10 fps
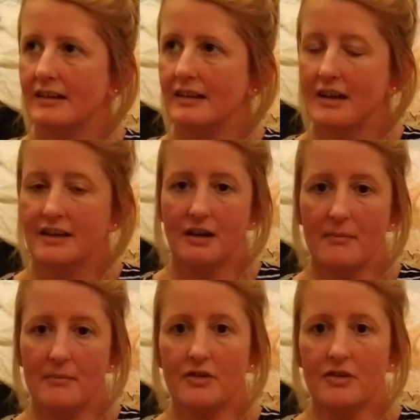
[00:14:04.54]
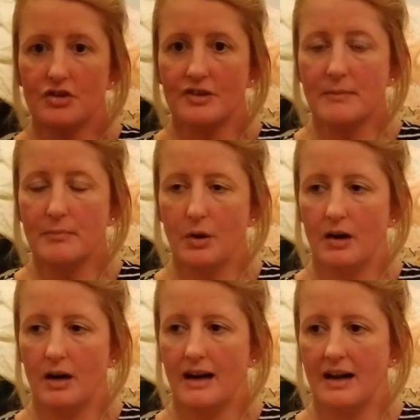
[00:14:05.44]
You know, I'm not street
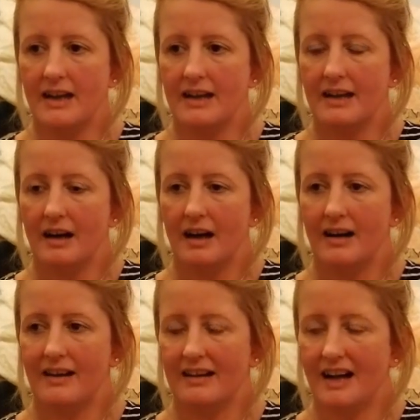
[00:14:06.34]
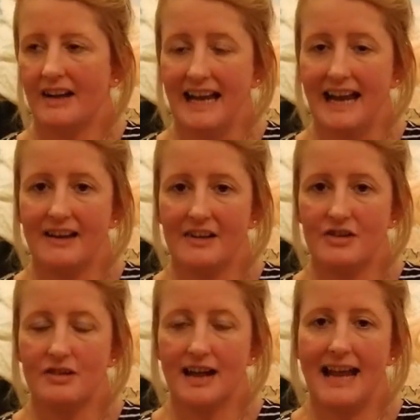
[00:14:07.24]
poor. Okay, I
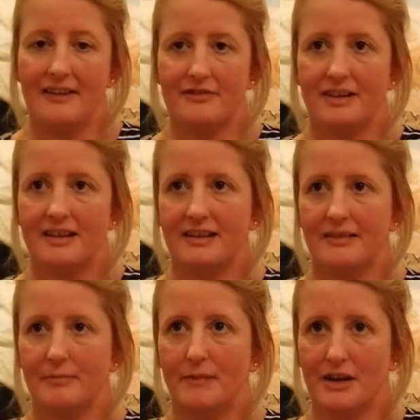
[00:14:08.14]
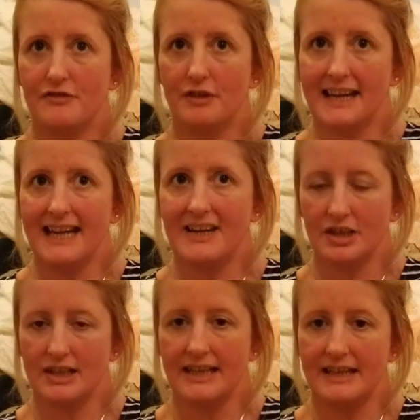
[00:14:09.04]
do not have much
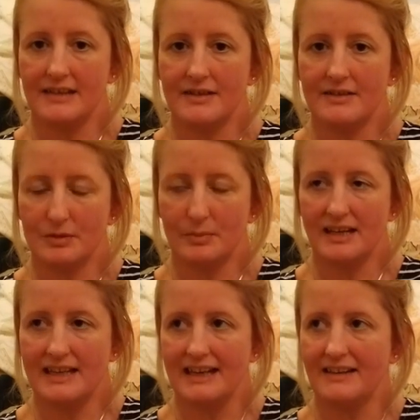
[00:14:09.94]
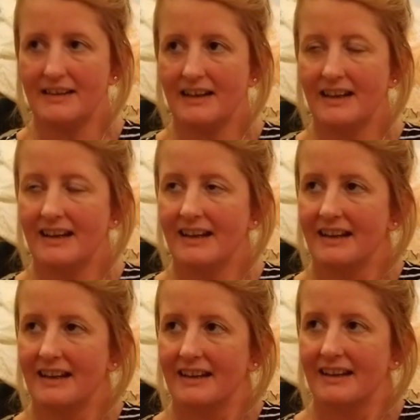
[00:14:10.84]
financially speaking.
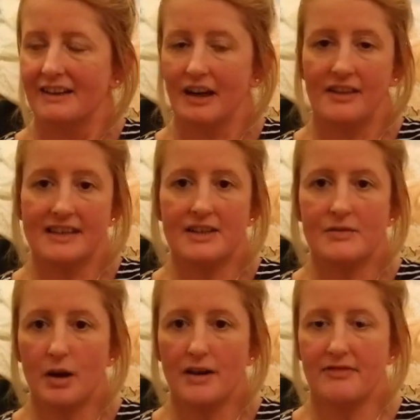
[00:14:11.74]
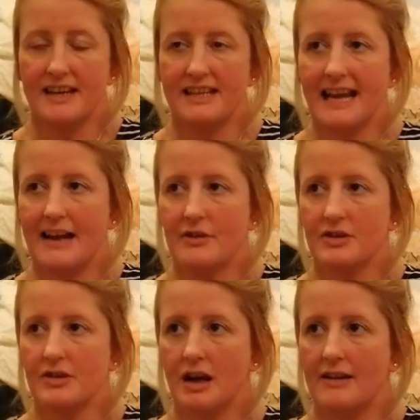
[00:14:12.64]
You know, this is my friend's
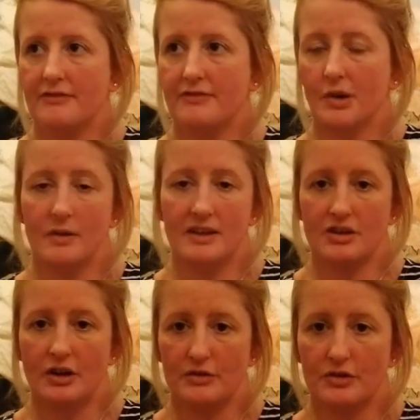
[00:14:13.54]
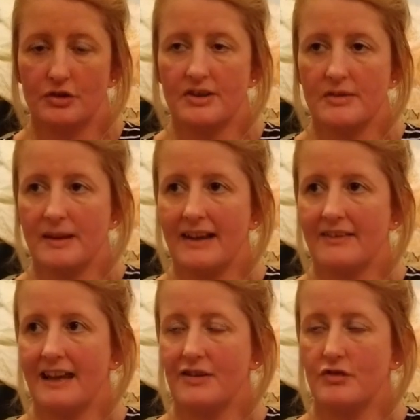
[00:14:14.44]
house. I've always told the truth about
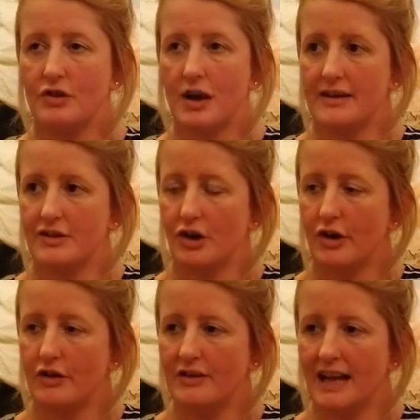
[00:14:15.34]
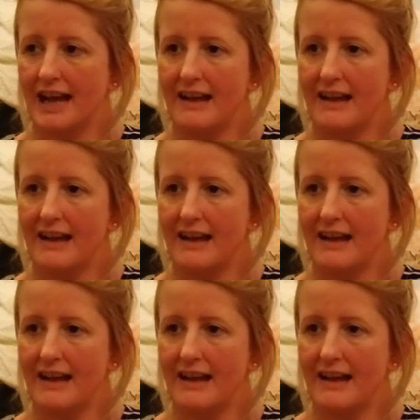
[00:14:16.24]
that. You guys know that.